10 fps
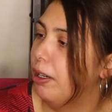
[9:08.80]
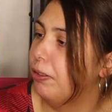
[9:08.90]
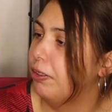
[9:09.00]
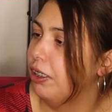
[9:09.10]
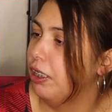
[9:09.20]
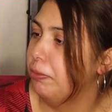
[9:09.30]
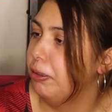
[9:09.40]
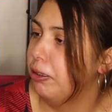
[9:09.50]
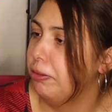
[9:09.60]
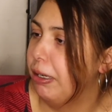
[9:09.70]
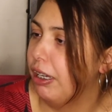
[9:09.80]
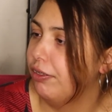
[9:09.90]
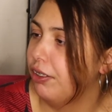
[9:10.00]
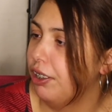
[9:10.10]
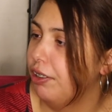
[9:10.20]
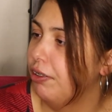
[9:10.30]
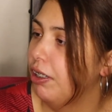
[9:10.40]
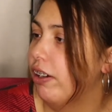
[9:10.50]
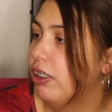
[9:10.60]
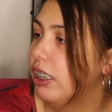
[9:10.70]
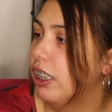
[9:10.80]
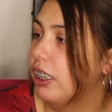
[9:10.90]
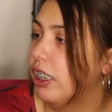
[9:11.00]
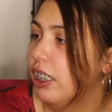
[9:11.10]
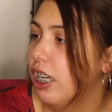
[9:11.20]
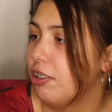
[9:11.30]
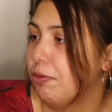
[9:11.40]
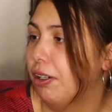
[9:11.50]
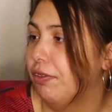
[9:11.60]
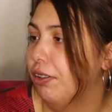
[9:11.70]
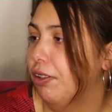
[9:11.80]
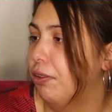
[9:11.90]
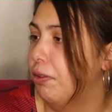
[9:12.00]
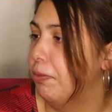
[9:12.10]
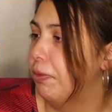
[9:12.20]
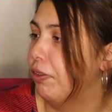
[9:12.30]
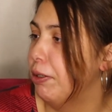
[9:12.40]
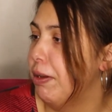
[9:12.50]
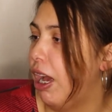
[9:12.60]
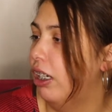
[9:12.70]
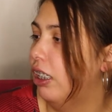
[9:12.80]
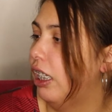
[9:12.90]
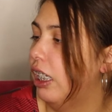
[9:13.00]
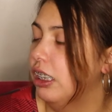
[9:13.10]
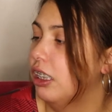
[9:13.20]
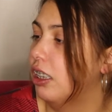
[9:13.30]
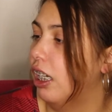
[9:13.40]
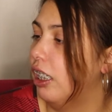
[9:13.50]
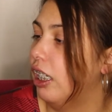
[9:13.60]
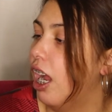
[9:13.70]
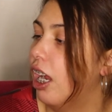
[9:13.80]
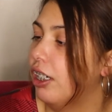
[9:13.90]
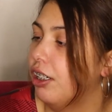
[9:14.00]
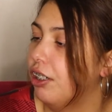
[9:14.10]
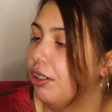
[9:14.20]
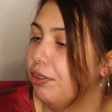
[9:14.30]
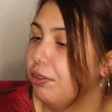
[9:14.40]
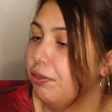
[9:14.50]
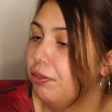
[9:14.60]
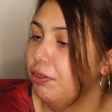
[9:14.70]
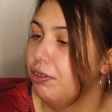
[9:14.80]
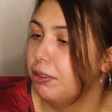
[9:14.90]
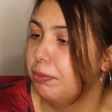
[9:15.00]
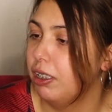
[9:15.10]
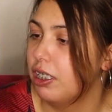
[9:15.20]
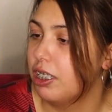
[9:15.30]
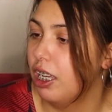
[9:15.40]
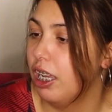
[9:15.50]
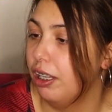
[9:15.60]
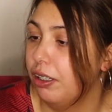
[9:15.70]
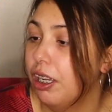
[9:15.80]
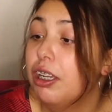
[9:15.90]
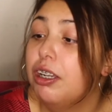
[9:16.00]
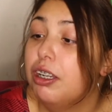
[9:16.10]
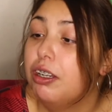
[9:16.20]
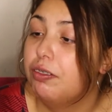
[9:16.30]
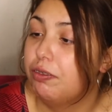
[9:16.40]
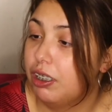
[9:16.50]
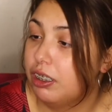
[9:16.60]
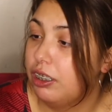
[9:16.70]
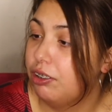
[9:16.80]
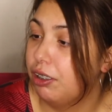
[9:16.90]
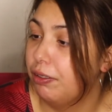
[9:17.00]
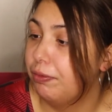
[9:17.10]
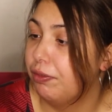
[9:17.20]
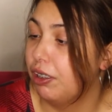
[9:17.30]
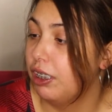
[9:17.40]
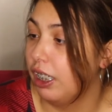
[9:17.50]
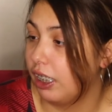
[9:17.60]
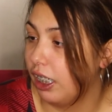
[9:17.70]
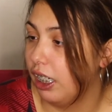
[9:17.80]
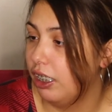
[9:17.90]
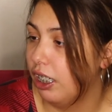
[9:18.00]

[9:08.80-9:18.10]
I'm going to read a little bit of the back for you. Mary Duncan has worked for home remodeling and designing gurus Melissa and Rusty Tripp for a decade.